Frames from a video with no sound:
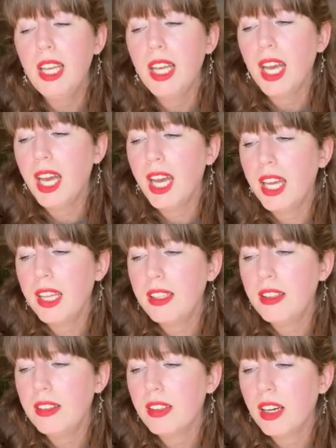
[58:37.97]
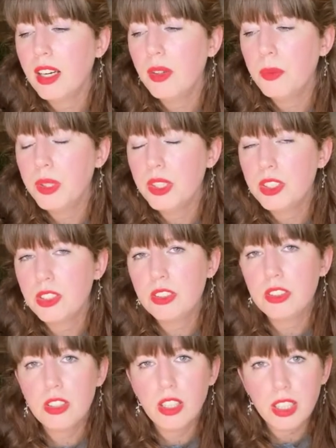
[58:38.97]
and I would
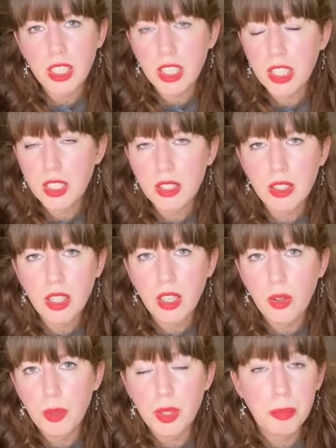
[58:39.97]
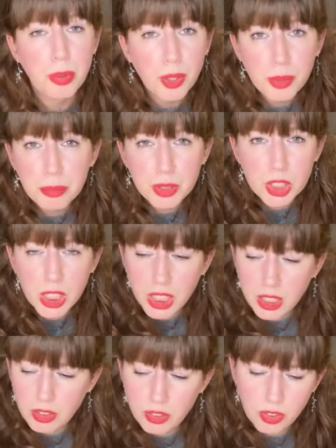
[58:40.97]
study it with a probe
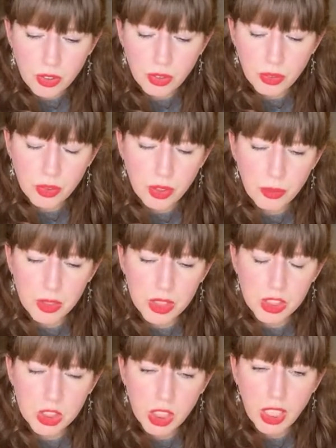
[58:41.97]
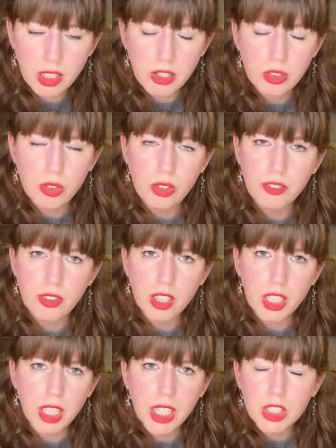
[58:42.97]
machine. So I would check that all of the
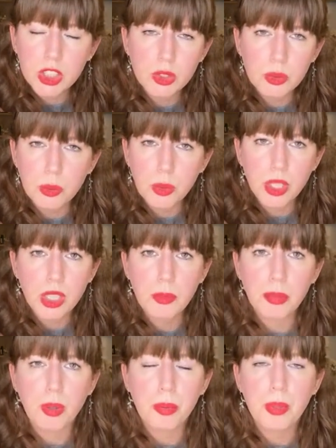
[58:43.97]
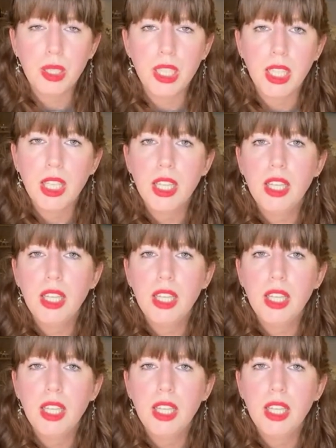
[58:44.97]
connections were working properly.